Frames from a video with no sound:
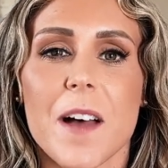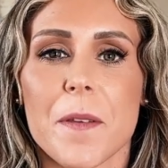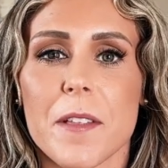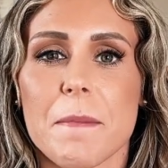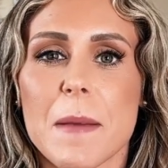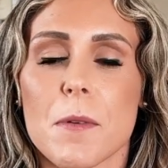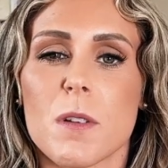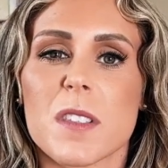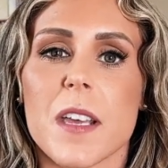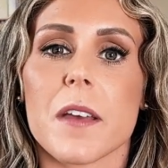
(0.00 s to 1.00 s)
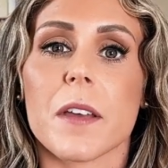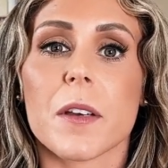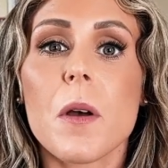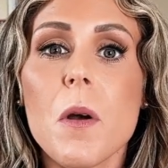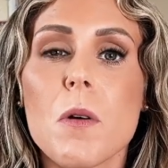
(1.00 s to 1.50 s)
out there that people say
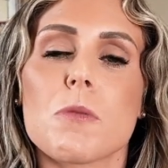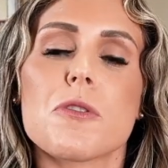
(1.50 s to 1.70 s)
like, oh,